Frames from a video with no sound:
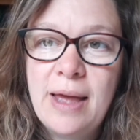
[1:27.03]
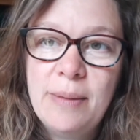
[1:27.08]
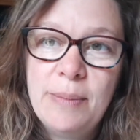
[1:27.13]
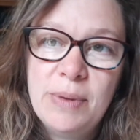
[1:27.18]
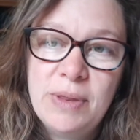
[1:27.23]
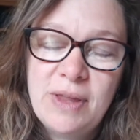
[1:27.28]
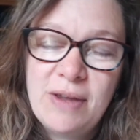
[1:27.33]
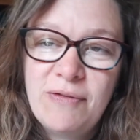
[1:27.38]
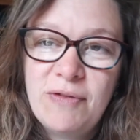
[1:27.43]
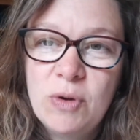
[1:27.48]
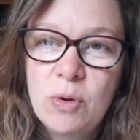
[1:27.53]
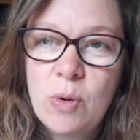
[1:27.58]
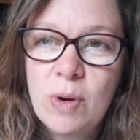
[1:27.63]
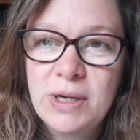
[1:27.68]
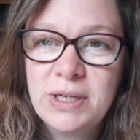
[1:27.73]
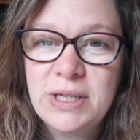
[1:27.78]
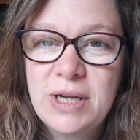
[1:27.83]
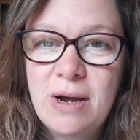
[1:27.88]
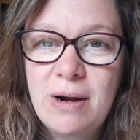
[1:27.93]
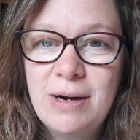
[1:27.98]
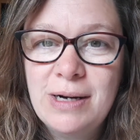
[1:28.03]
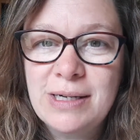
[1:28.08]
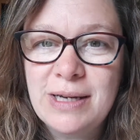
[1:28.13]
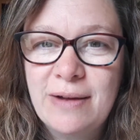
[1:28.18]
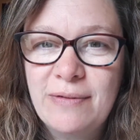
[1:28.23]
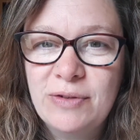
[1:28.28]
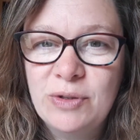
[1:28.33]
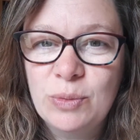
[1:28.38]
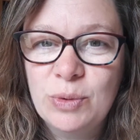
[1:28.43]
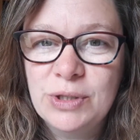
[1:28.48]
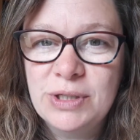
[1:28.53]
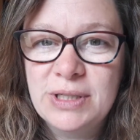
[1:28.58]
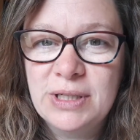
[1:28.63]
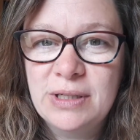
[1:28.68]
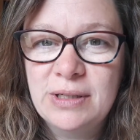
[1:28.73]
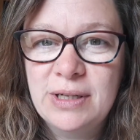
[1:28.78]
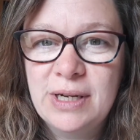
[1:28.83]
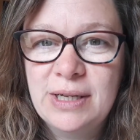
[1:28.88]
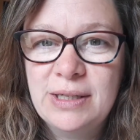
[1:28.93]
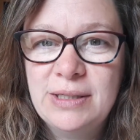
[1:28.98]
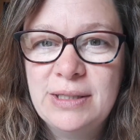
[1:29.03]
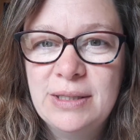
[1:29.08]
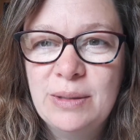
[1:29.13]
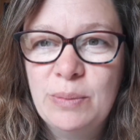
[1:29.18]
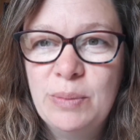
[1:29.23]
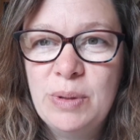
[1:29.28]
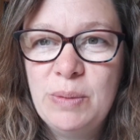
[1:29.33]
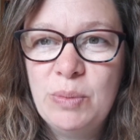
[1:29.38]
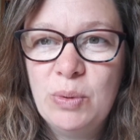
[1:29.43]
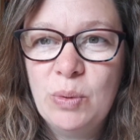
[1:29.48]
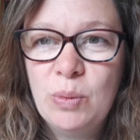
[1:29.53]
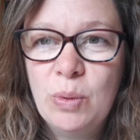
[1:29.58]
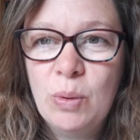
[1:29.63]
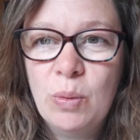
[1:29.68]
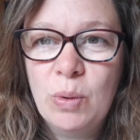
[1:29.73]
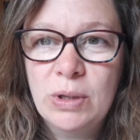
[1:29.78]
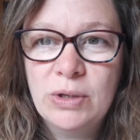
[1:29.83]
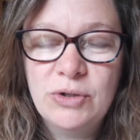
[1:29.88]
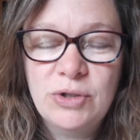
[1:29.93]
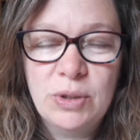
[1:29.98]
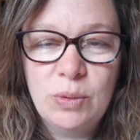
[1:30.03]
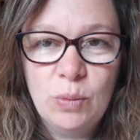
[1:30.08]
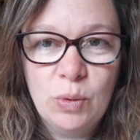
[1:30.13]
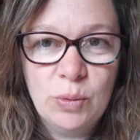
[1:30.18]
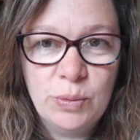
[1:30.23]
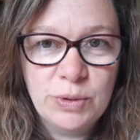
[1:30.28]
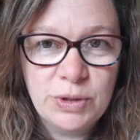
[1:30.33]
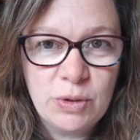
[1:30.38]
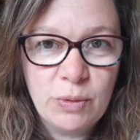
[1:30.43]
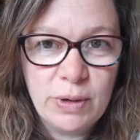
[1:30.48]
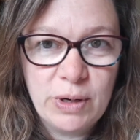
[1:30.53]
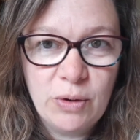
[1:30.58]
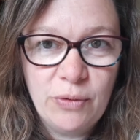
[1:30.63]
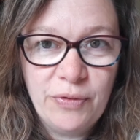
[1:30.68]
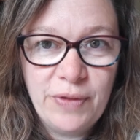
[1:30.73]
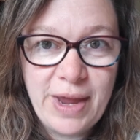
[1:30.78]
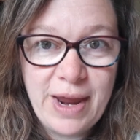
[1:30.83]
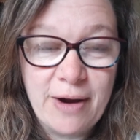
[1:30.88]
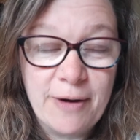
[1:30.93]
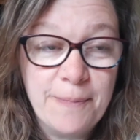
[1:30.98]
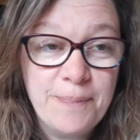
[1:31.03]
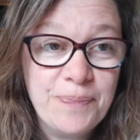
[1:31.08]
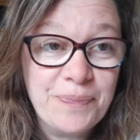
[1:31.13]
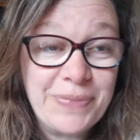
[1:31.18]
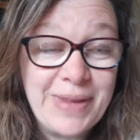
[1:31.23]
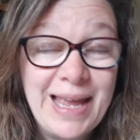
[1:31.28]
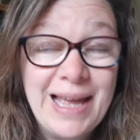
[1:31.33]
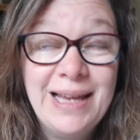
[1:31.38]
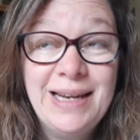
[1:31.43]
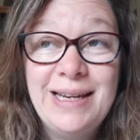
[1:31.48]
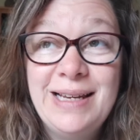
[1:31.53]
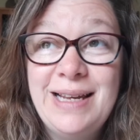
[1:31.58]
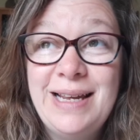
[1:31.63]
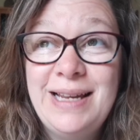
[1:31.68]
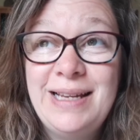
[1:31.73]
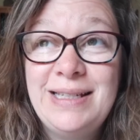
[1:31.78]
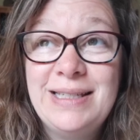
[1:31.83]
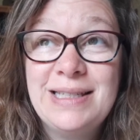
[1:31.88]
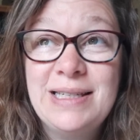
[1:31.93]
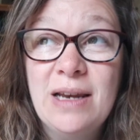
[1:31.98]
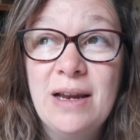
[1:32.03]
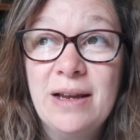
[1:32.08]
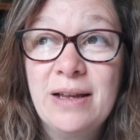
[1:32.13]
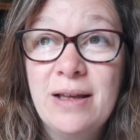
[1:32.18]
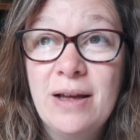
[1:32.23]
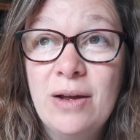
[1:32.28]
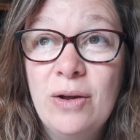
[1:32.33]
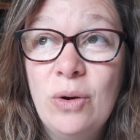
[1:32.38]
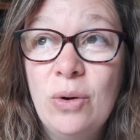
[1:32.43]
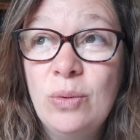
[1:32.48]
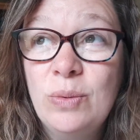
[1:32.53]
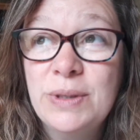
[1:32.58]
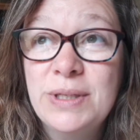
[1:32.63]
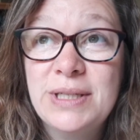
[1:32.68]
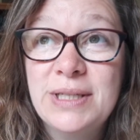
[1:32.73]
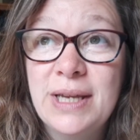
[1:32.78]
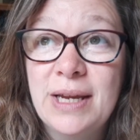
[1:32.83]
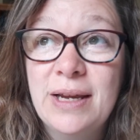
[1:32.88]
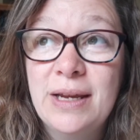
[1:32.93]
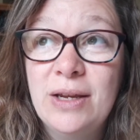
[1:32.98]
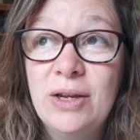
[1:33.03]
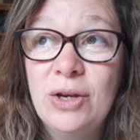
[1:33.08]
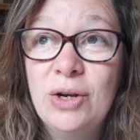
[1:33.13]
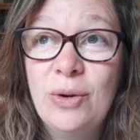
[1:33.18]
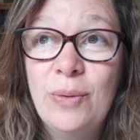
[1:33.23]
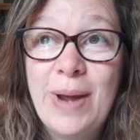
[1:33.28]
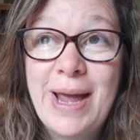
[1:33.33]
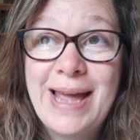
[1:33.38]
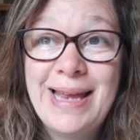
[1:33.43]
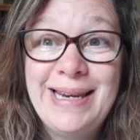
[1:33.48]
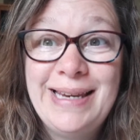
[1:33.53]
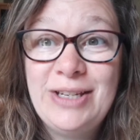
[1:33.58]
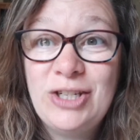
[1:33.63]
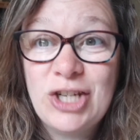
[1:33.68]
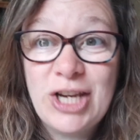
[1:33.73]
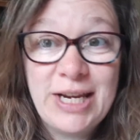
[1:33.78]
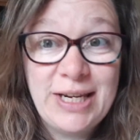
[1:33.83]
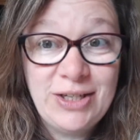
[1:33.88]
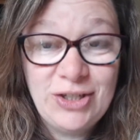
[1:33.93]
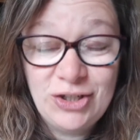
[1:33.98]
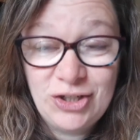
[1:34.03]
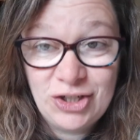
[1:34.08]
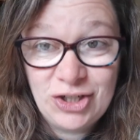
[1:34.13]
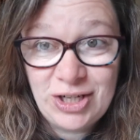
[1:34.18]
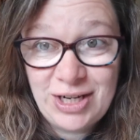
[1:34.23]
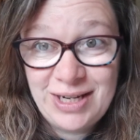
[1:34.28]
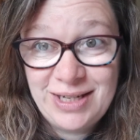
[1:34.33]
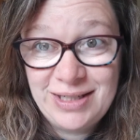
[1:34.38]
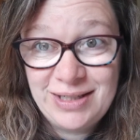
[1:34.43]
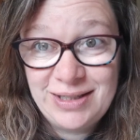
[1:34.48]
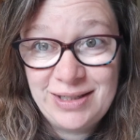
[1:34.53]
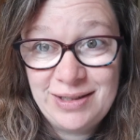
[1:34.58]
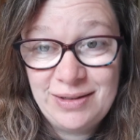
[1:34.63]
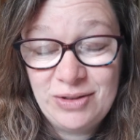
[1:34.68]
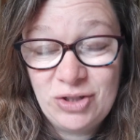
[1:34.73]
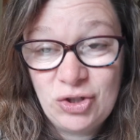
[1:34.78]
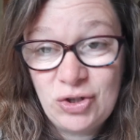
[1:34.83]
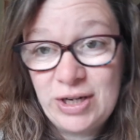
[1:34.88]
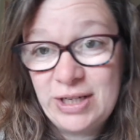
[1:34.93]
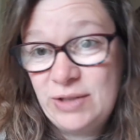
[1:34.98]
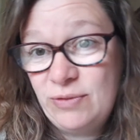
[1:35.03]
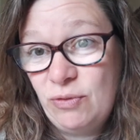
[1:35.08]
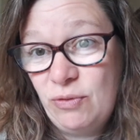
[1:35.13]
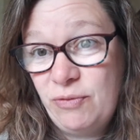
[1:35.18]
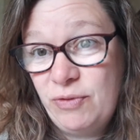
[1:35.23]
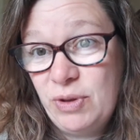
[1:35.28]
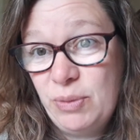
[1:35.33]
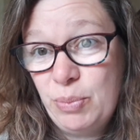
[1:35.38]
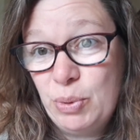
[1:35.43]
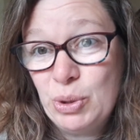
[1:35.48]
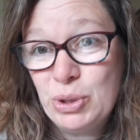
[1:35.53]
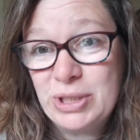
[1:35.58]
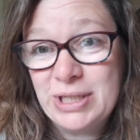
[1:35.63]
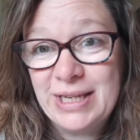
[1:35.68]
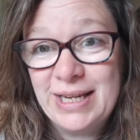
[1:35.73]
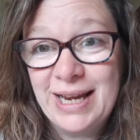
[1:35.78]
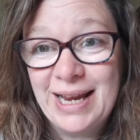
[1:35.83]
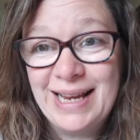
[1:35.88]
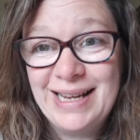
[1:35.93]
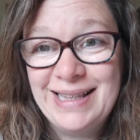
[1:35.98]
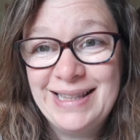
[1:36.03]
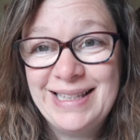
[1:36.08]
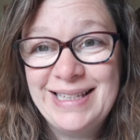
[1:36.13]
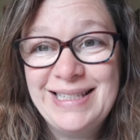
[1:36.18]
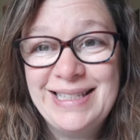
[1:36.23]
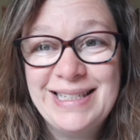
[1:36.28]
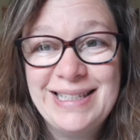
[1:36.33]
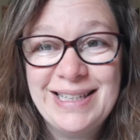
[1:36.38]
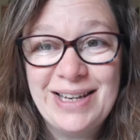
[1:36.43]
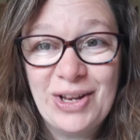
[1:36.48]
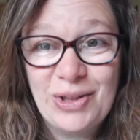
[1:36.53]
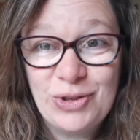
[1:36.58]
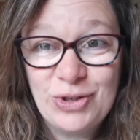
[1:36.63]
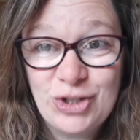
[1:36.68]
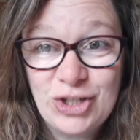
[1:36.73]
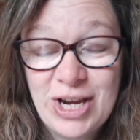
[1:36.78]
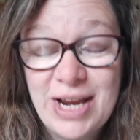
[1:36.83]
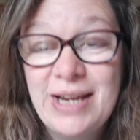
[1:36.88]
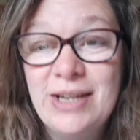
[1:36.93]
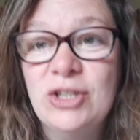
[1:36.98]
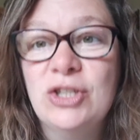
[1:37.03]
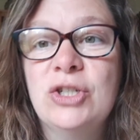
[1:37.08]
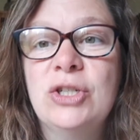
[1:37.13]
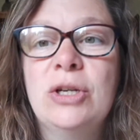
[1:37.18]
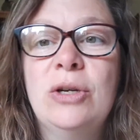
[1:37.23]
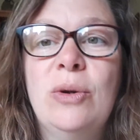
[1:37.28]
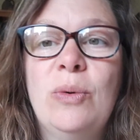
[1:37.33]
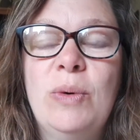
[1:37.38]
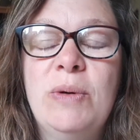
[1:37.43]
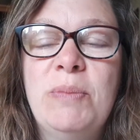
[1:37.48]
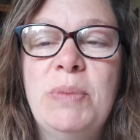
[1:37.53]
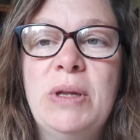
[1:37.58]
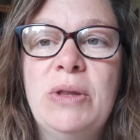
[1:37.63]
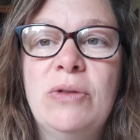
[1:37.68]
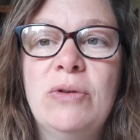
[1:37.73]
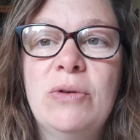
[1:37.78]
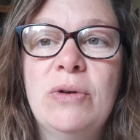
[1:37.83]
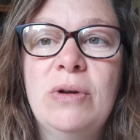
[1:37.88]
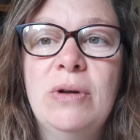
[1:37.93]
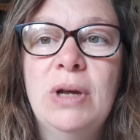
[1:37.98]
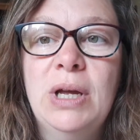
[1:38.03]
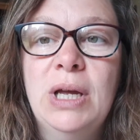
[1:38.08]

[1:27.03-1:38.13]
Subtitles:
they feel quite tired afterwards, and some people were wondering what was going on there. And it's like I always say, any change is stressful for the body, and this is another change. We've been through